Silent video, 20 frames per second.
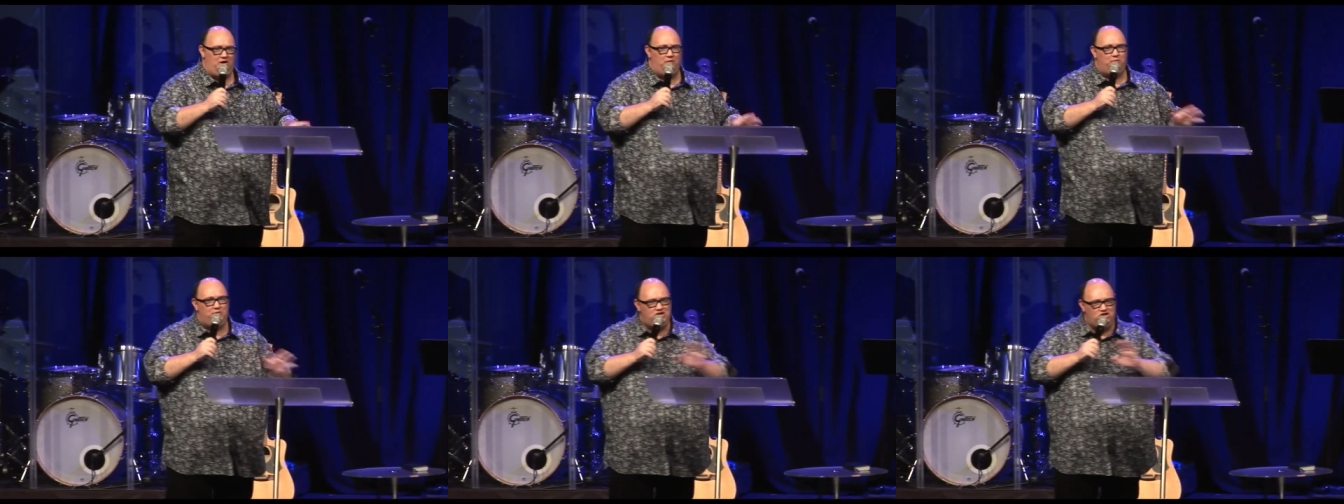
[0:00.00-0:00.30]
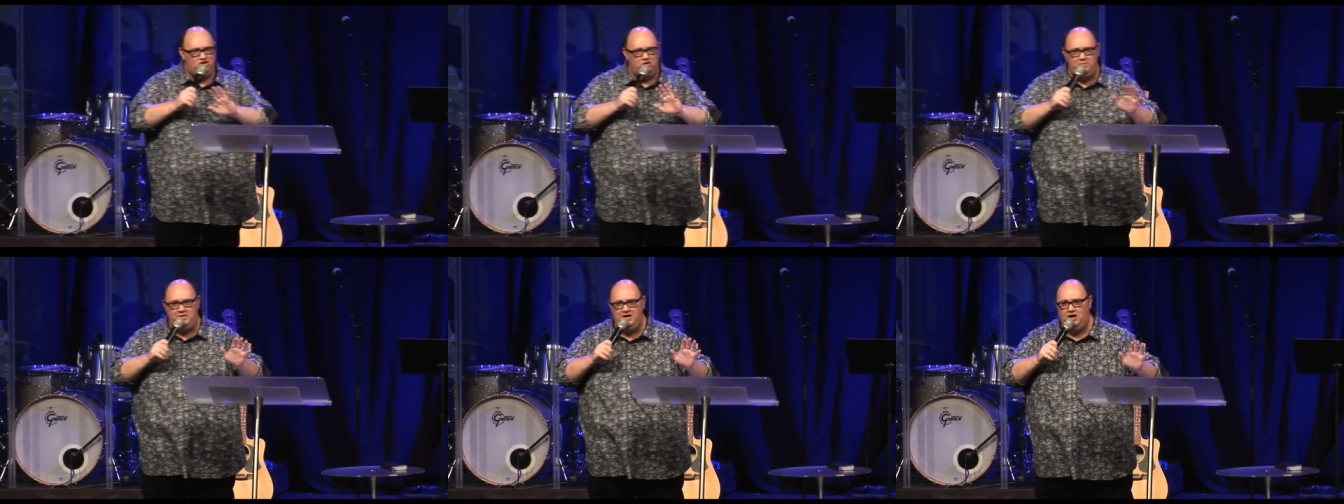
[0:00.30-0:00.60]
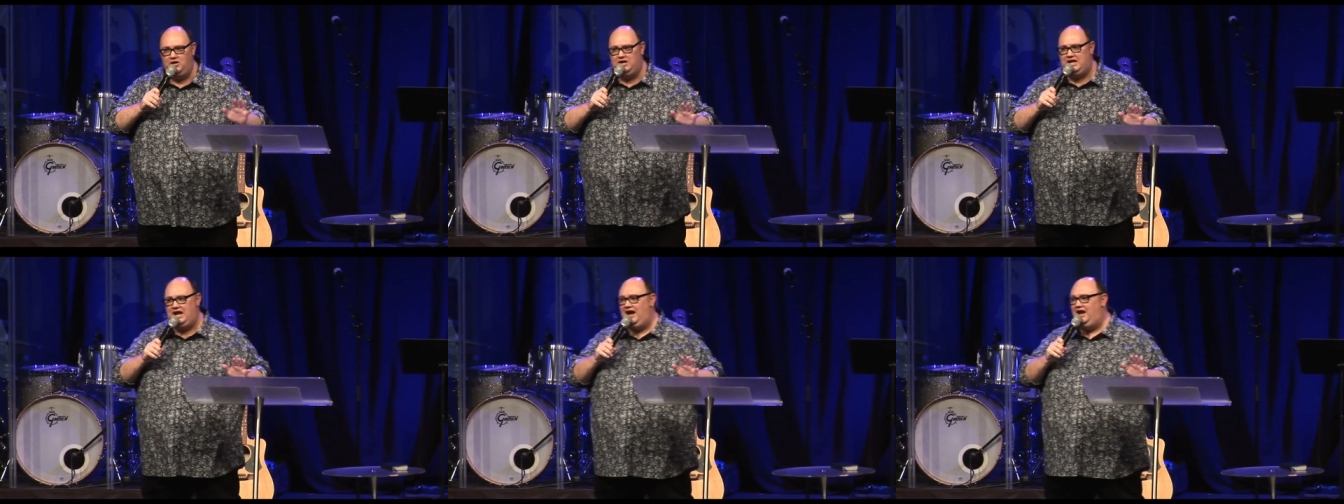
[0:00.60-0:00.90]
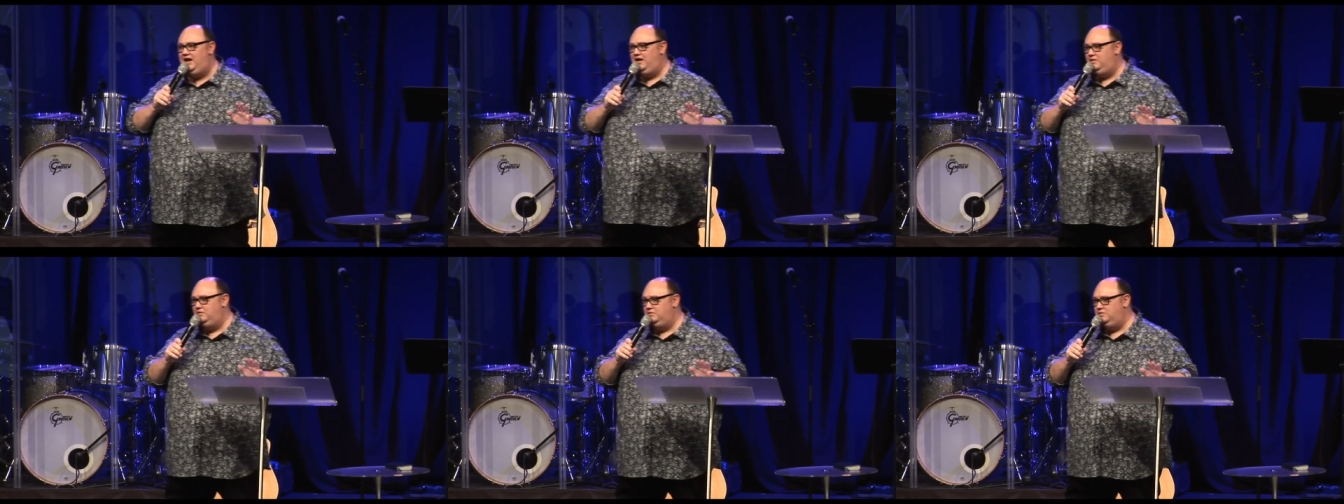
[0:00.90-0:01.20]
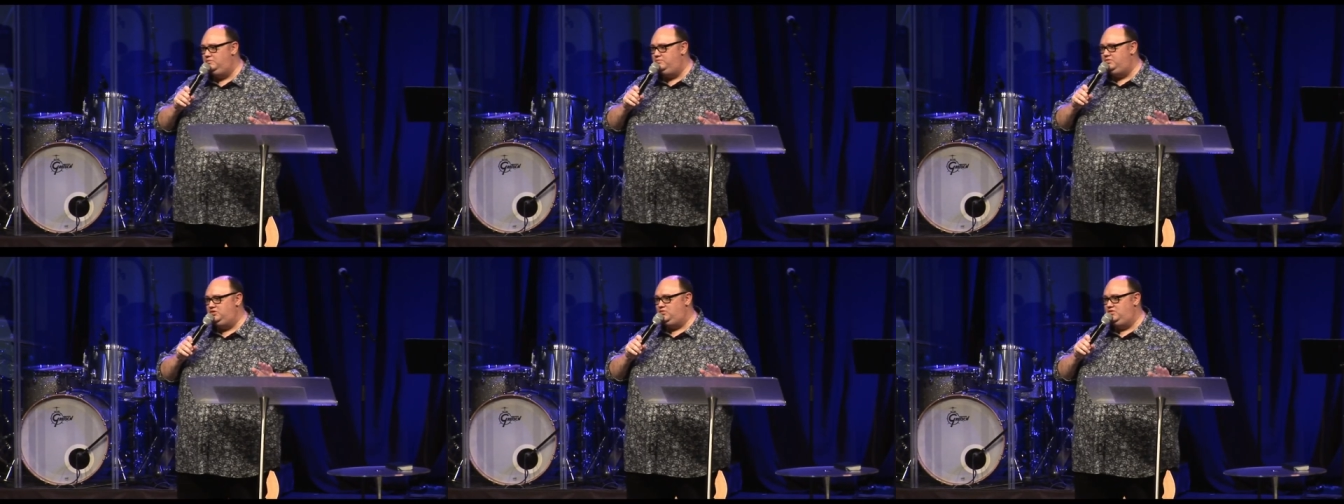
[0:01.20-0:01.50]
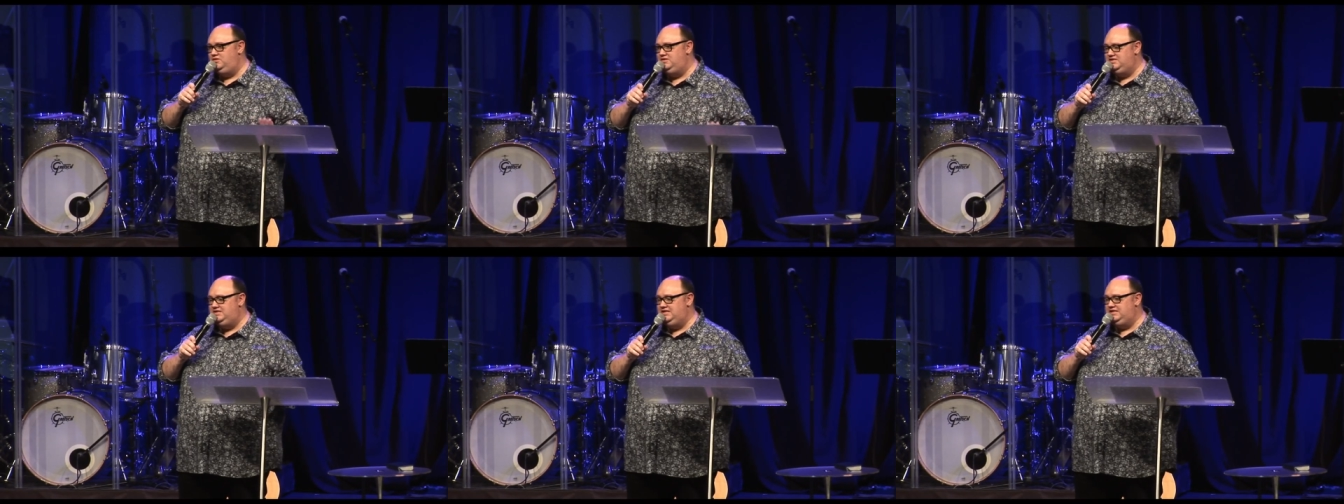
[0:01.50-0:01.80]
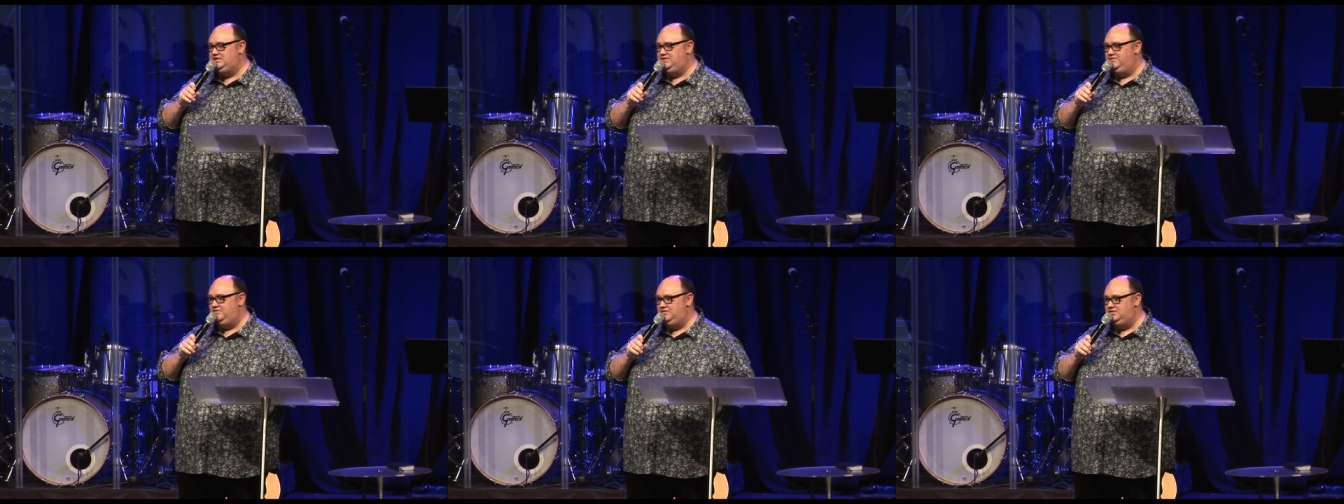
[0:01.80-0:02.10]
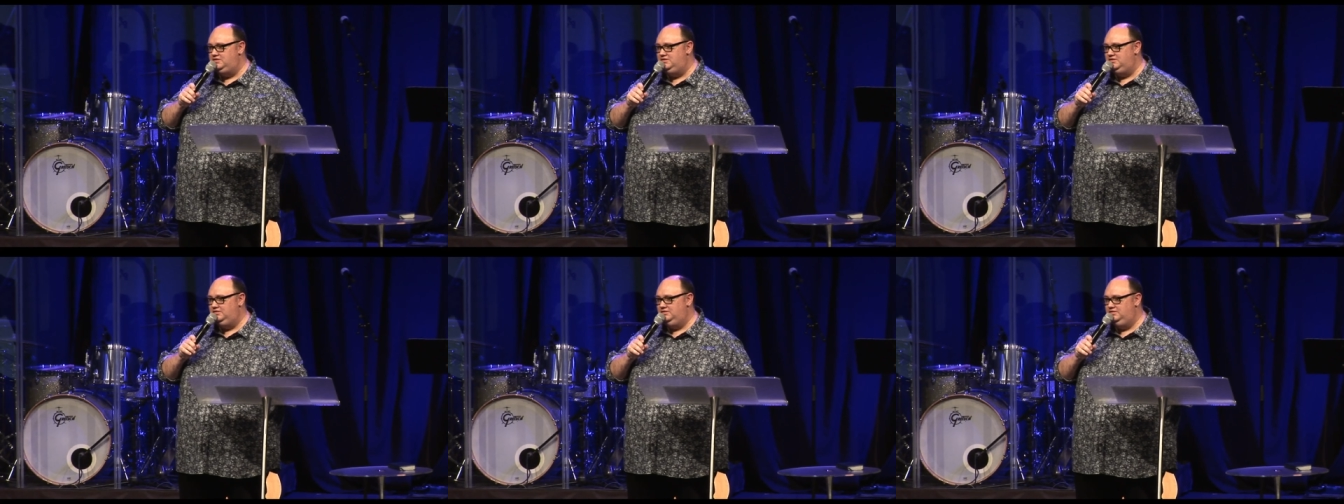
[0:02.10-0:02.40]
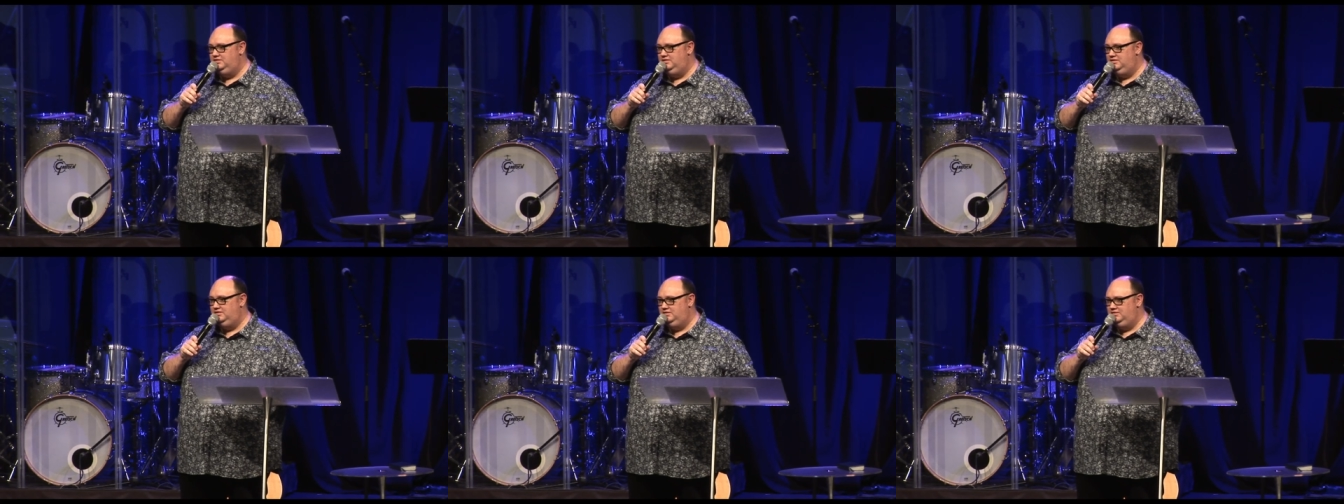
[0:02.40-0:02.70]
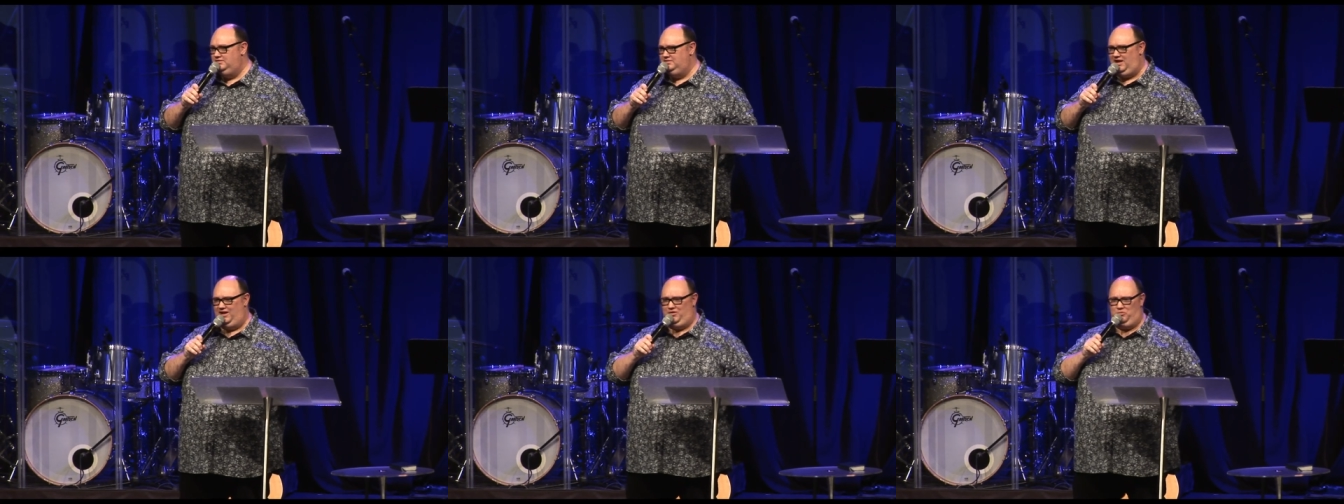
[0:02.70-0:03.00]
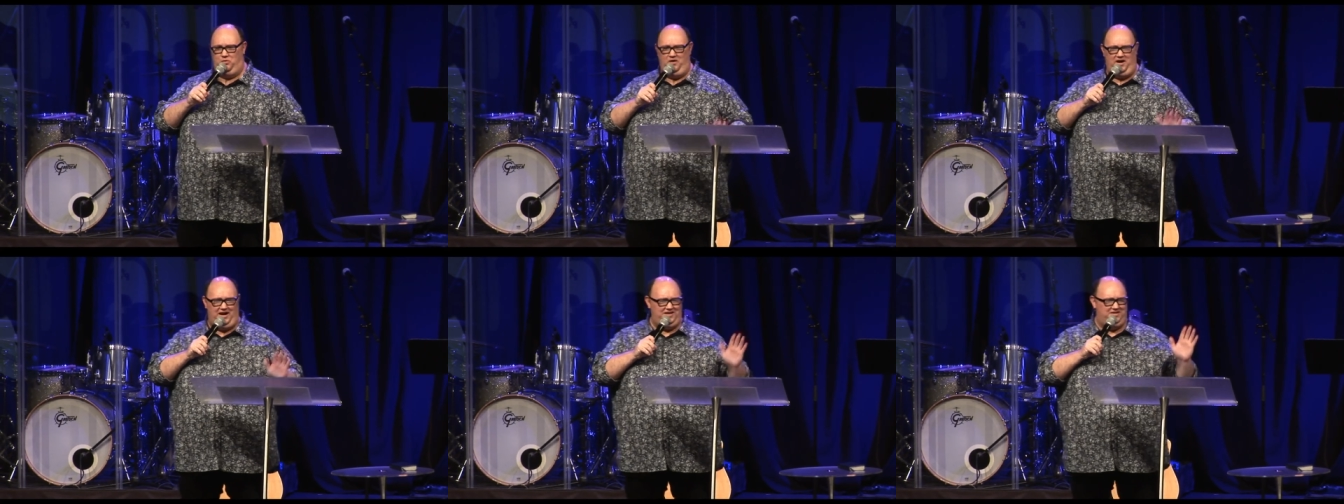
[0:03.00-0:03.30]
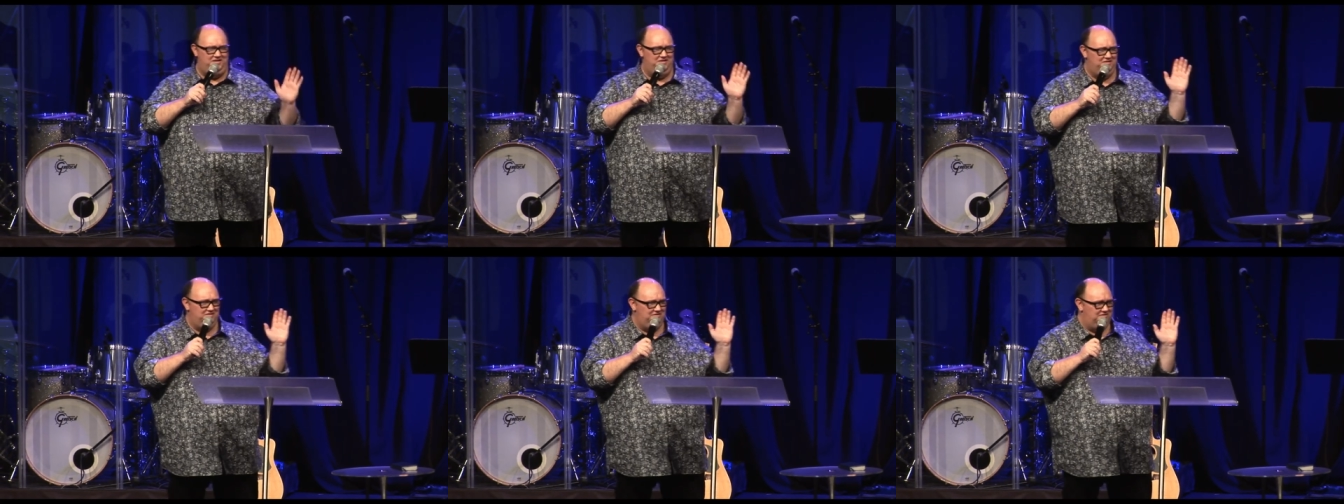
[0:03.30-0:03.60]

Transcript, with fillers: and we should be okay between the six of us. It's like, What?